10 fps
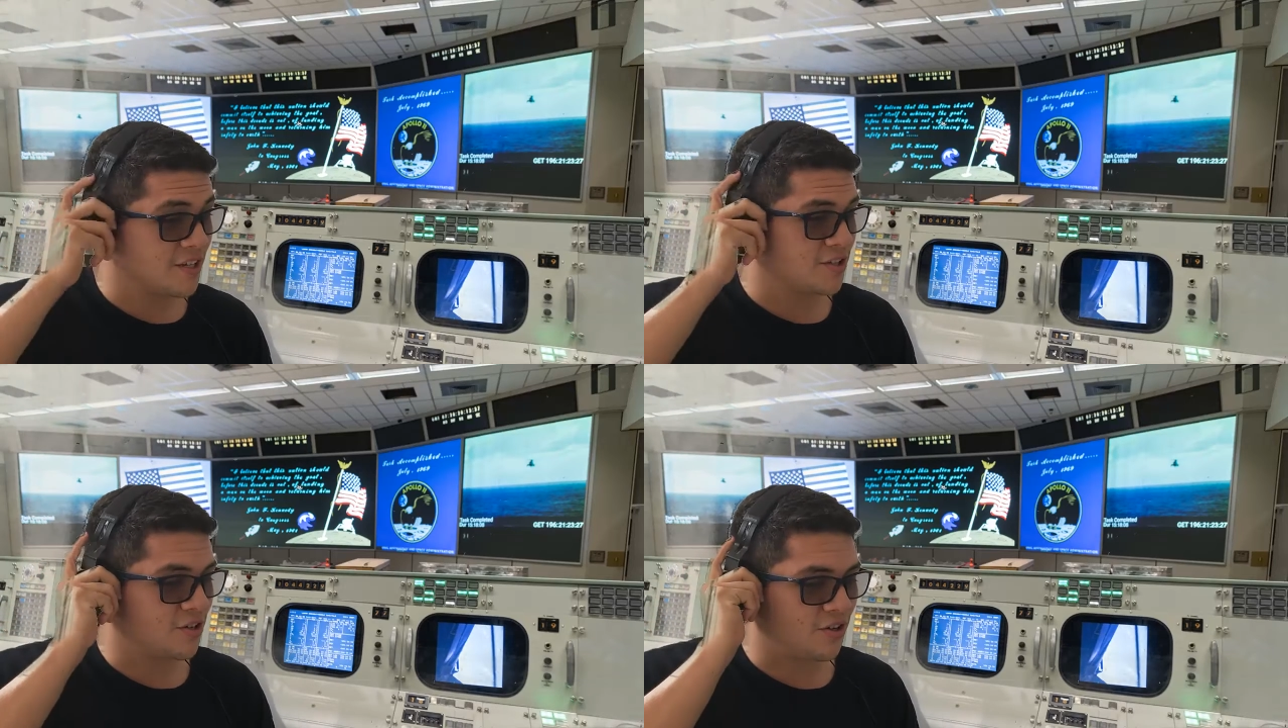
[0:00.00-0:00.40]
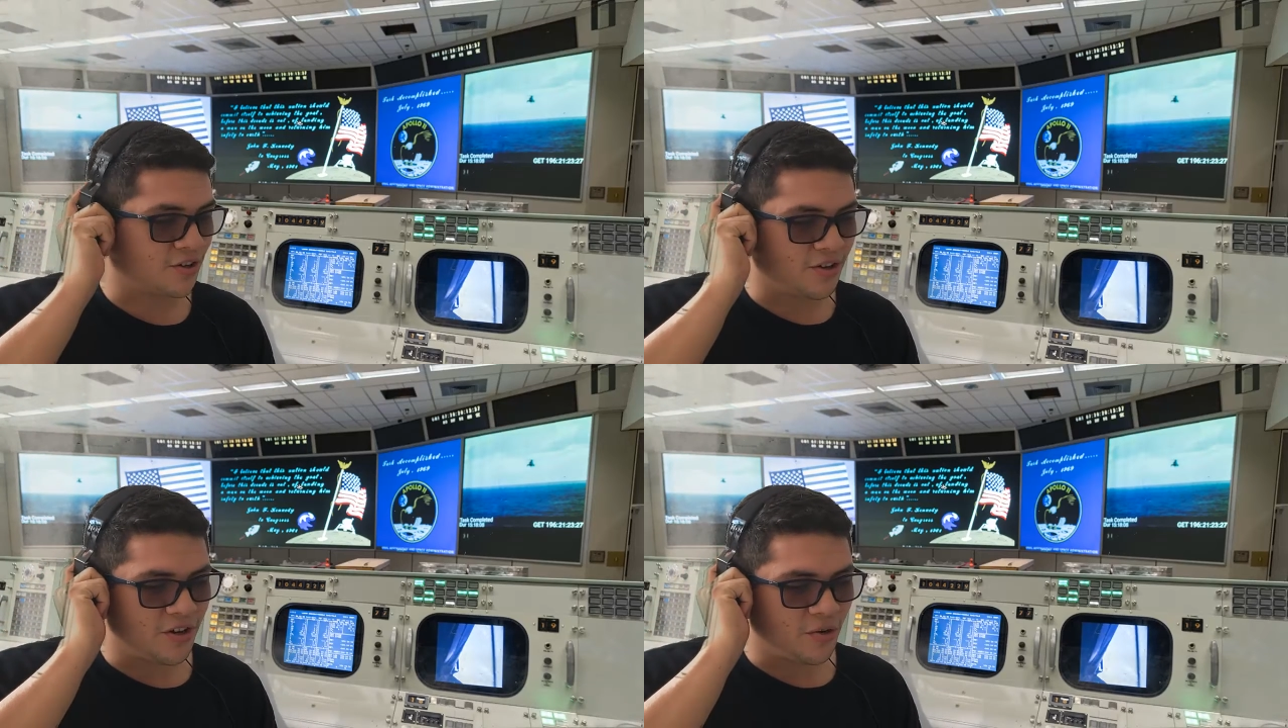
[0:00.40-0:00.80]

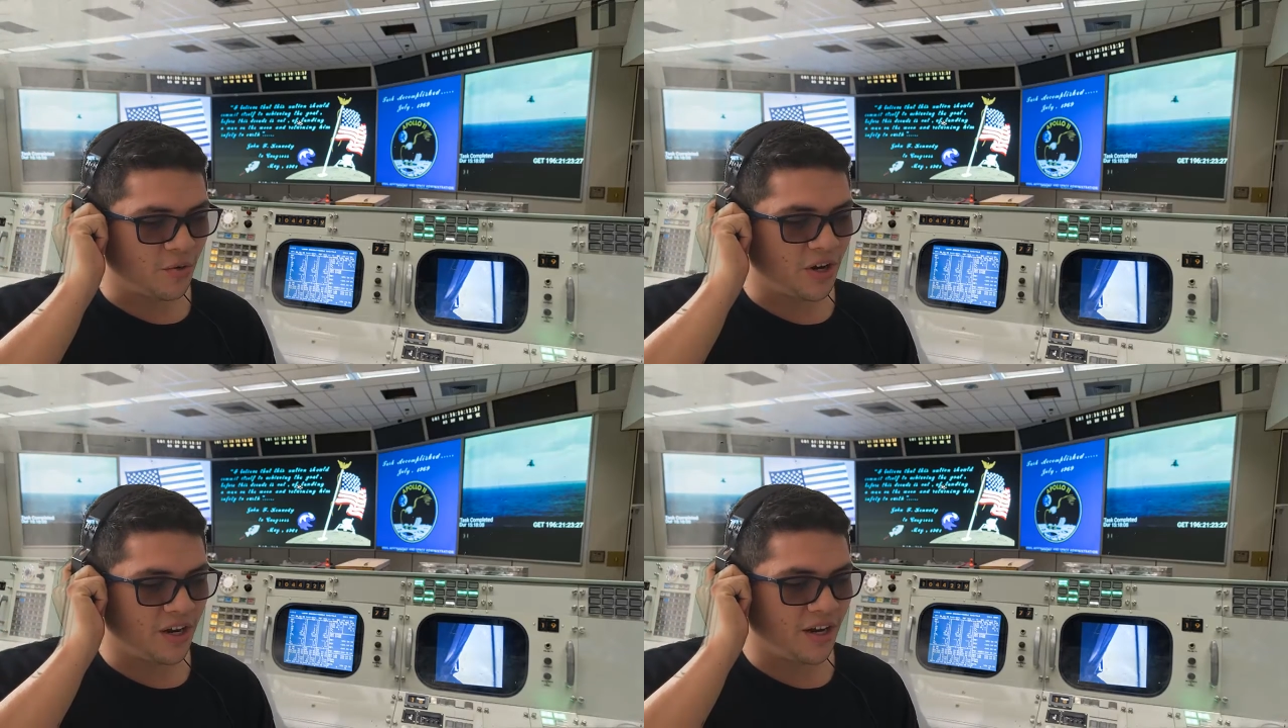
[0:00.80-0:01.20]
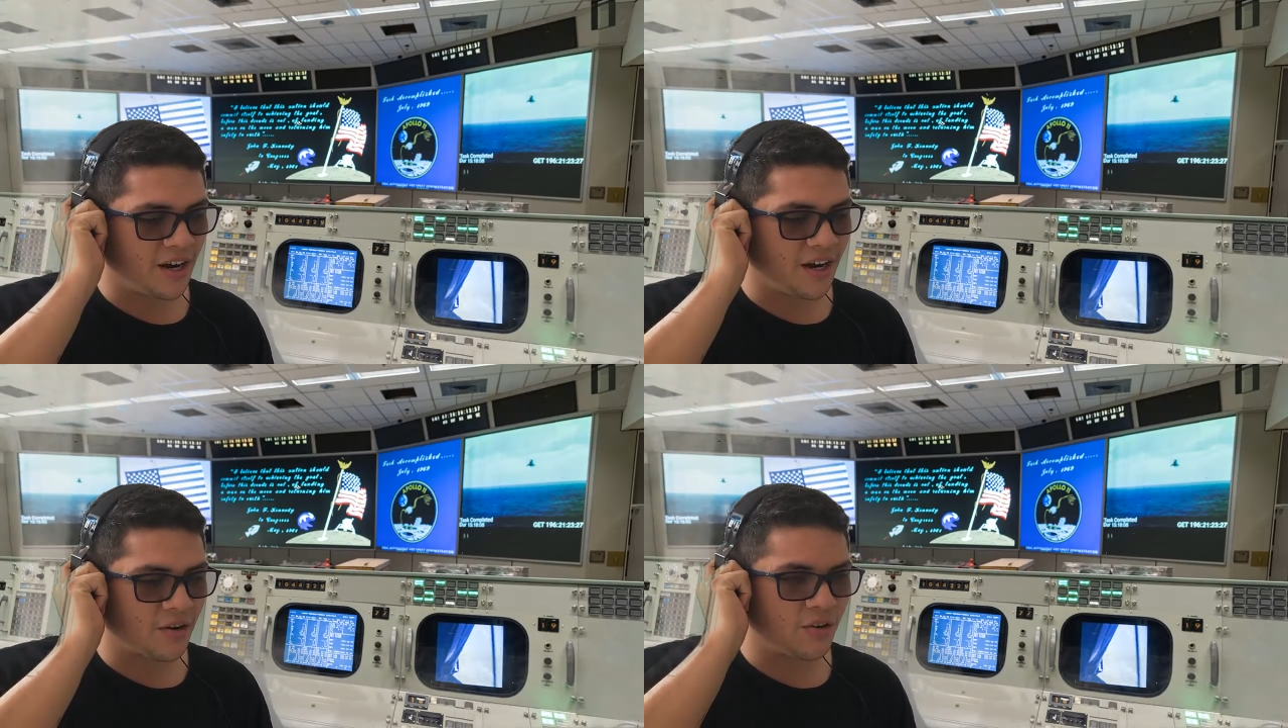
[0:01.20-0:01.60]
so we
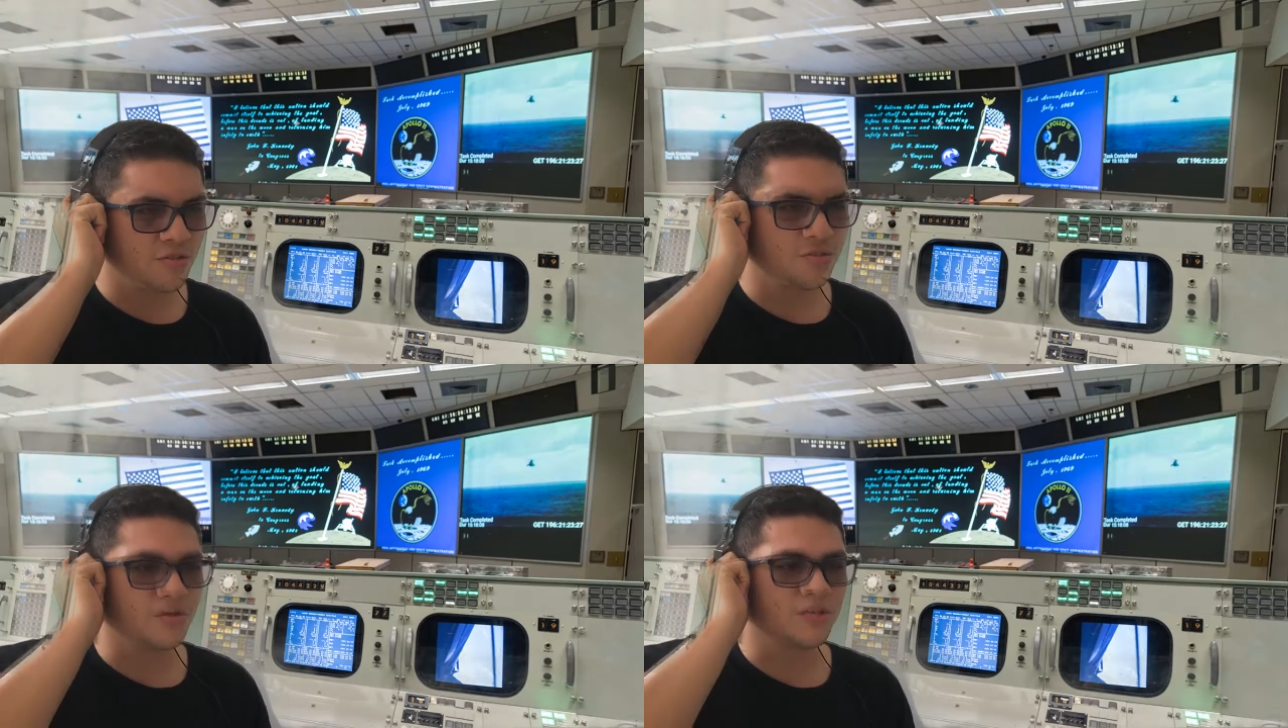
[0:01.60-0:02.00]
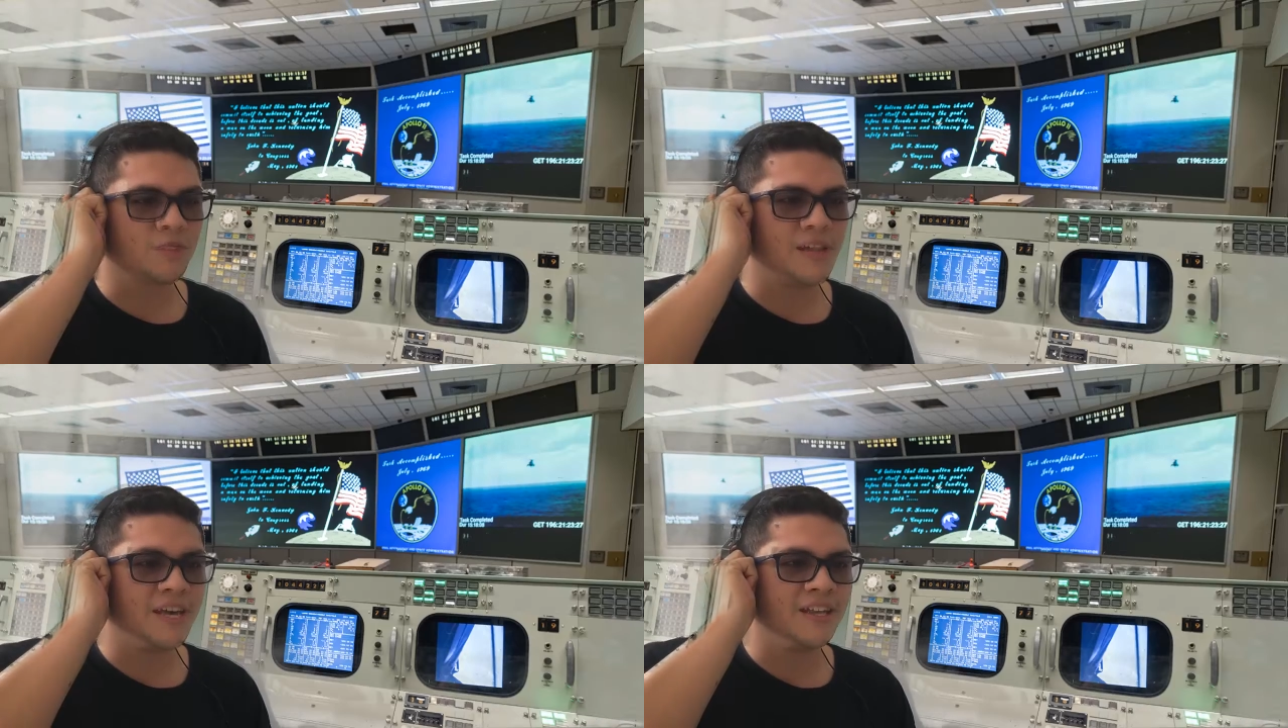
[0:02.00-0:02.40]
are going to
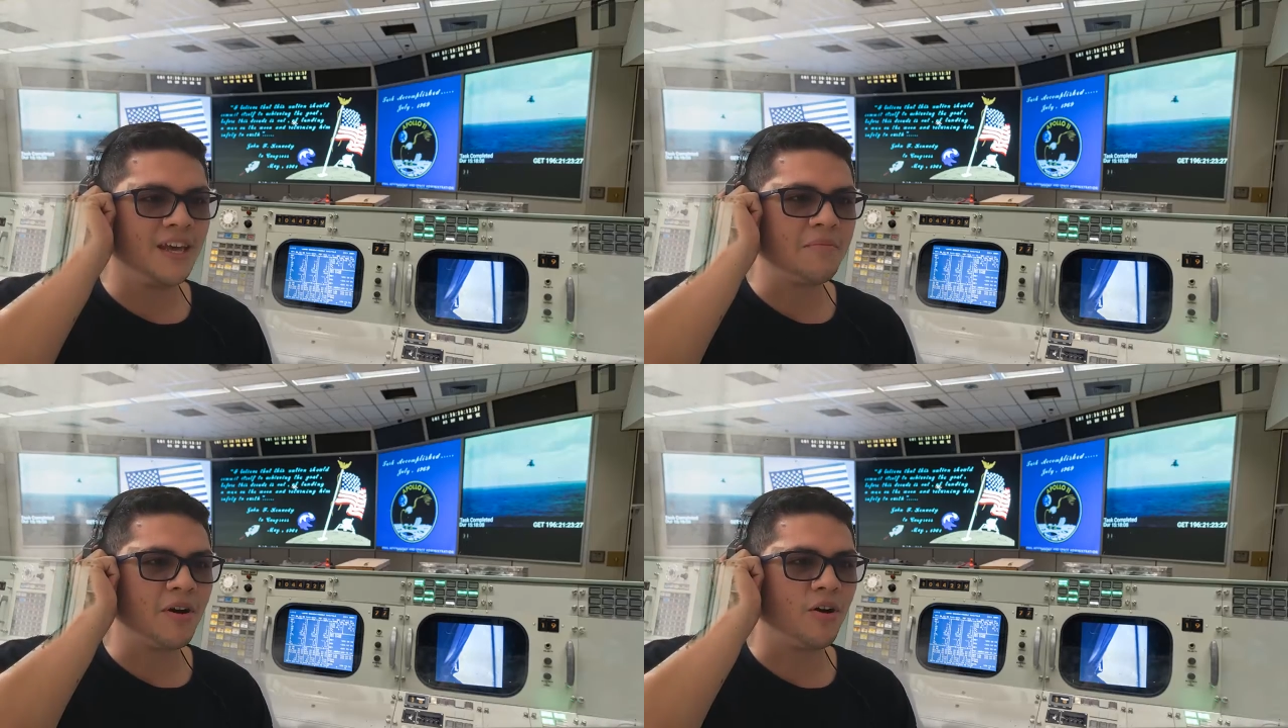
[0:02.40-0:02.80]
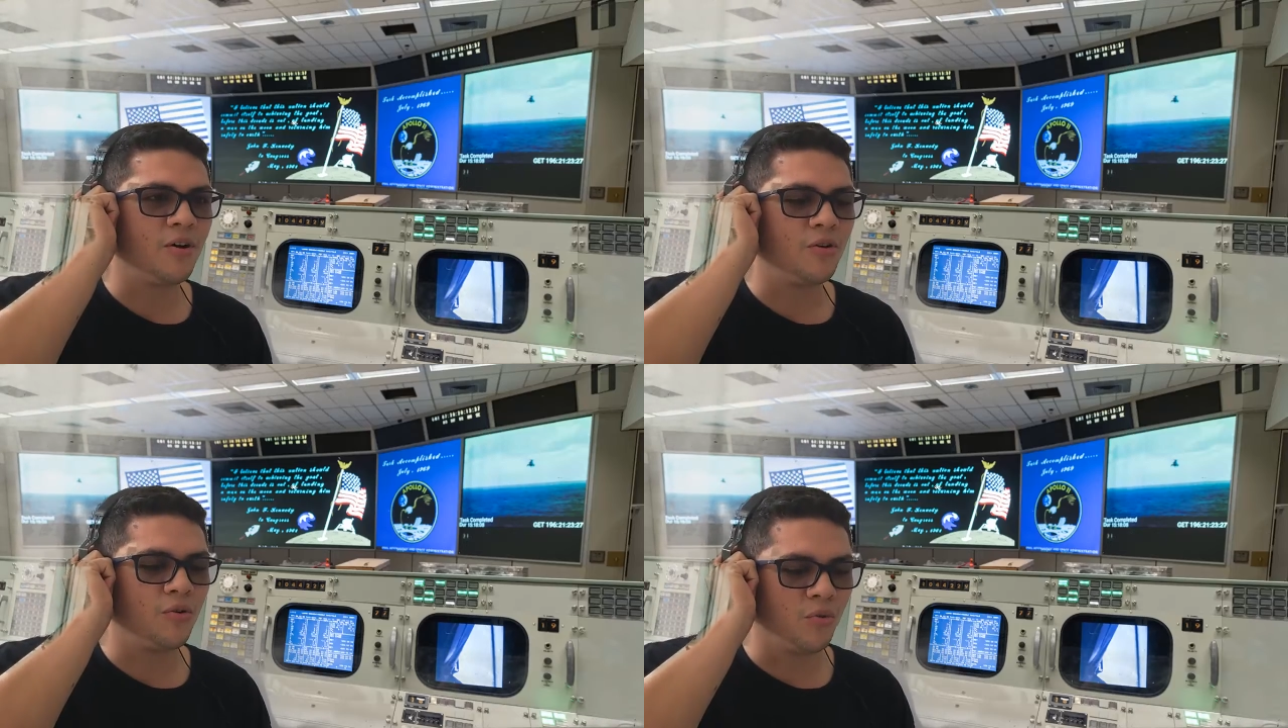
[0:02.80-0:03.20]
explain them
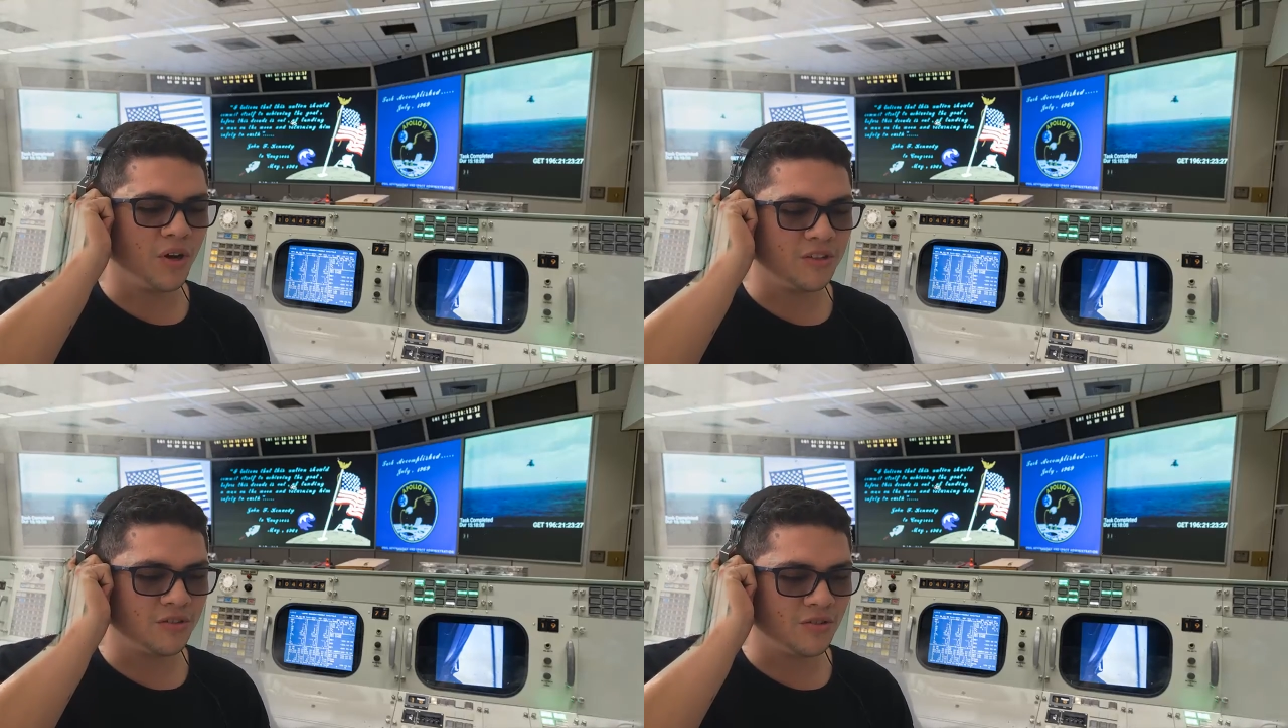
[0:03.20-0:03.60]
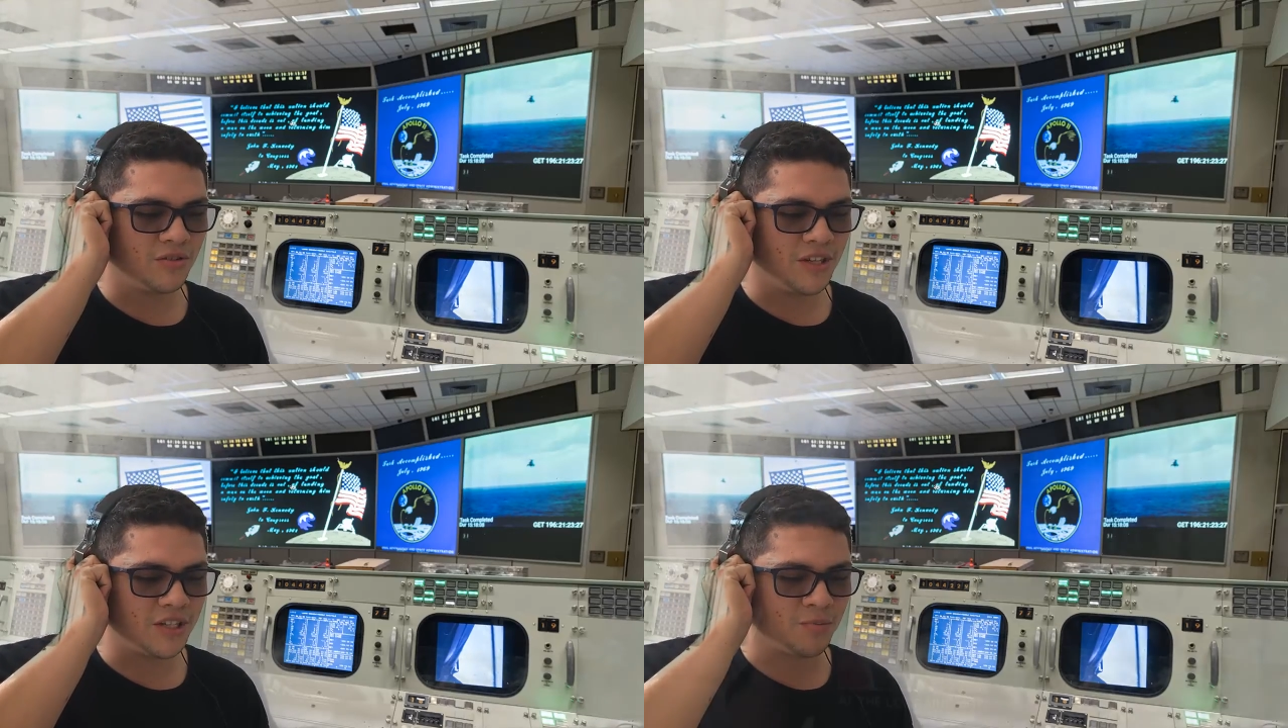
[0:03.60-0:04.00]
how we
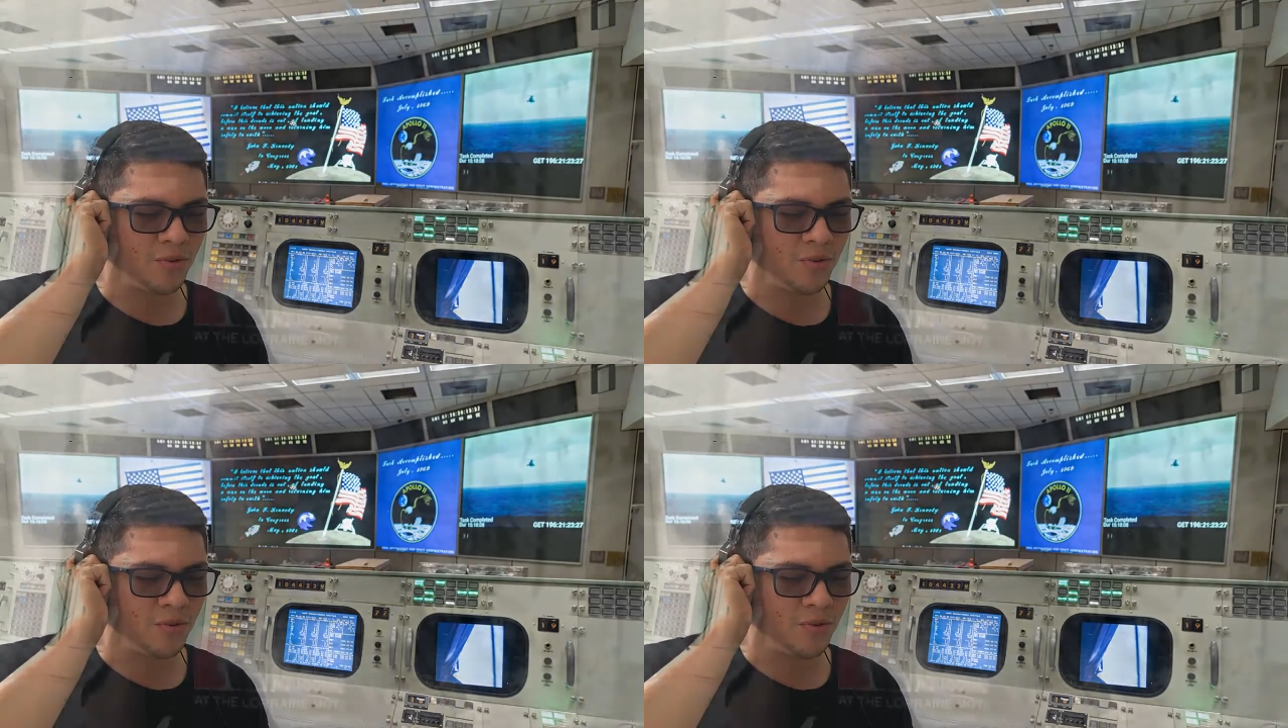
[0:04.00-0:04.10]
do this